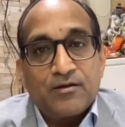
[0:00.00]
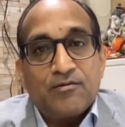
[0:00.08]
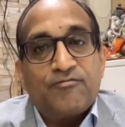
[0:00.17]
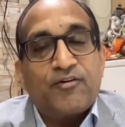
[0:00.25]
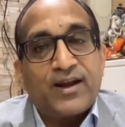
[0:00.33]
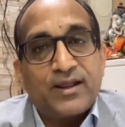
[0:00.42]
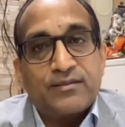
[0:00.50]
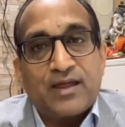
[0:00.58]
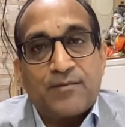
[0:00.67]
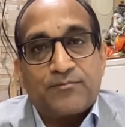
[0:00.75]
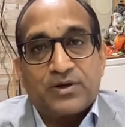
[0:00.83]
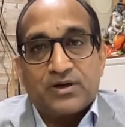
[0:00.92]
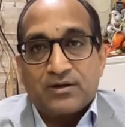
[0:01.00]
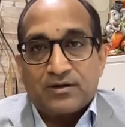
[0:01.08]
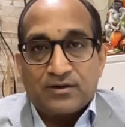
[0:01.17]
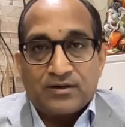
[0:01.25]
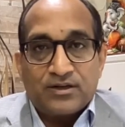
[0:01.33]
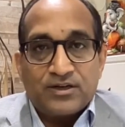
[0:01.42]
For example,
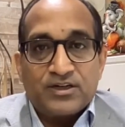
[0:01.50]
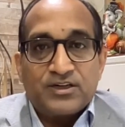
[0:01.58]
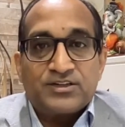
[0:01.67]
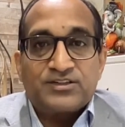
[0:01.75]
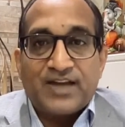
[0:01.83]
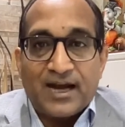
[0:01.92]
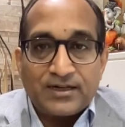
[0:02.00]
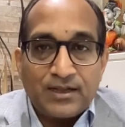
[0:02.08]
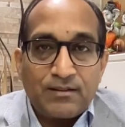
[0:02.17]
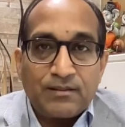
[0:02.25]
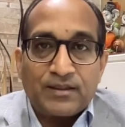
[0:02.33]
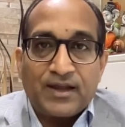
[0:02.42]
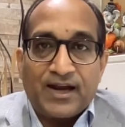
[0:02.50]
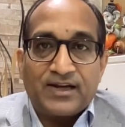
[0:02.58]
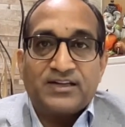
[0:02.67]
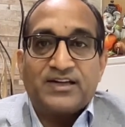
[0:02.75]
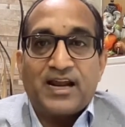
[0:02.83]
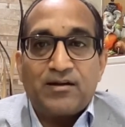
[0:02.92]
statins
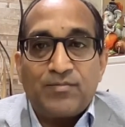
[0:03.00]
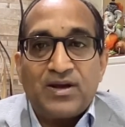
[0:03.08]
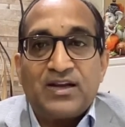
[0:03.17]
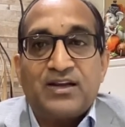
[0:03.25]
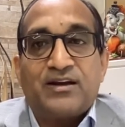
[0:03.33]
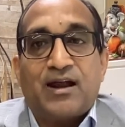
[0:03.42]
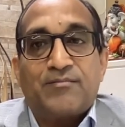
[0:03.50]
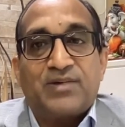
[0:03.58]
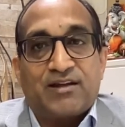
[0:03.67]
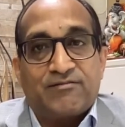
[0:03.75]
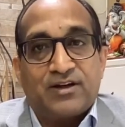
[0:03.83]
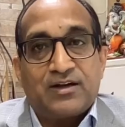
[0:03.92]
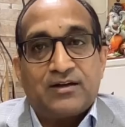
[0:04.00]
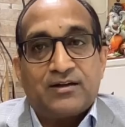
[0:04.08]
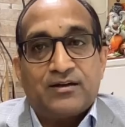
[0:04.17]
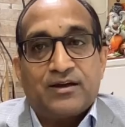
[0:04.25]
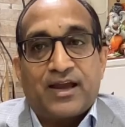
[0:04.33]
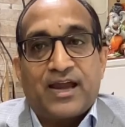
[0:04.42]
at 10 milligram level
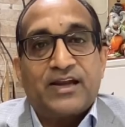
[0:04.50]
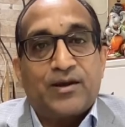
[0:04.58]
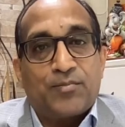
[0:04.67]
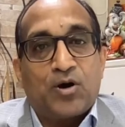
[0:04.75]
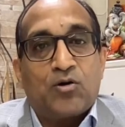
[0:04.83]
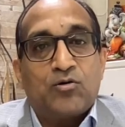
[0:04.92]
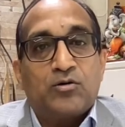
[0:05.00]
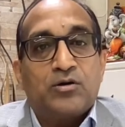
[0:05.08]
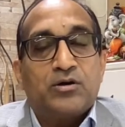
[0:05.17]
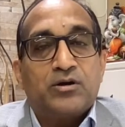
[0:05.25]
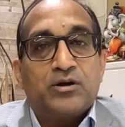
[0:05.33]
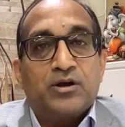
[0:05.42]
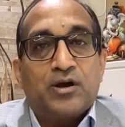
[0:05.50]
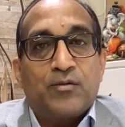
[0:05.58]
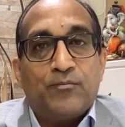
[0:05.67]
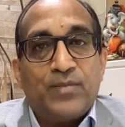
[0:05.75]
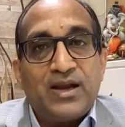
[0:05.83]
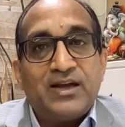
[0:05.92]
and above
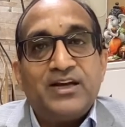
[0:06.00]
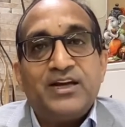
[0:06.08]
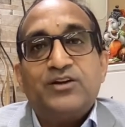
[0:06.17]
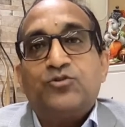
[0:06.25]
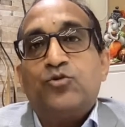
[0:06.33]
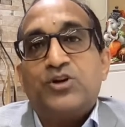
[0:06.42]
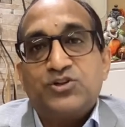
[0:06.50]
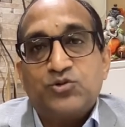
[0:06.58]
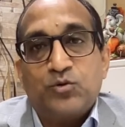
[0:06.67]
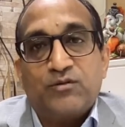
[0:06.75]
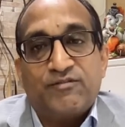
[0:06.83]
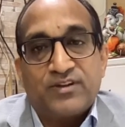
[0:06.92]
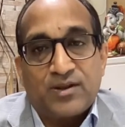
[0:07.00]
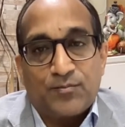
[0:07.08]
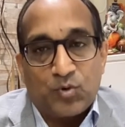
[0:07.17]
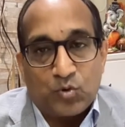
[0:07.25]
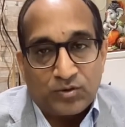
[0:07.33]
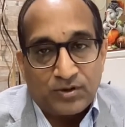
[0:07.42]
may lead to issues with the
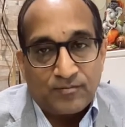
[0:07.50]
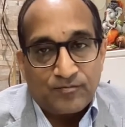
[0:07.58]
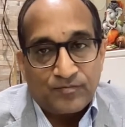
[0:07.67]
bone.